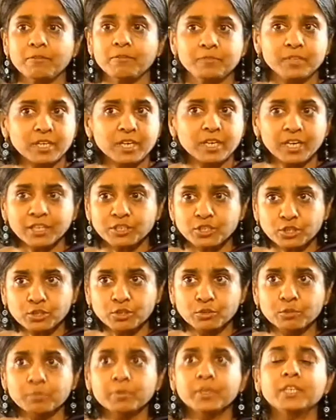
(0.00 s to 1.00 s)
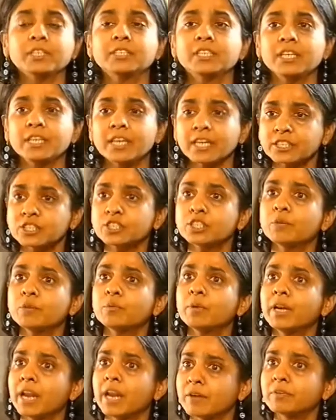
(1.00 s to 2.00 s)
have the guts to do because industry
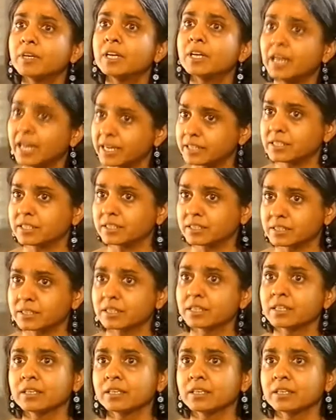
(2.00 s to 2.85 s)
will never let it.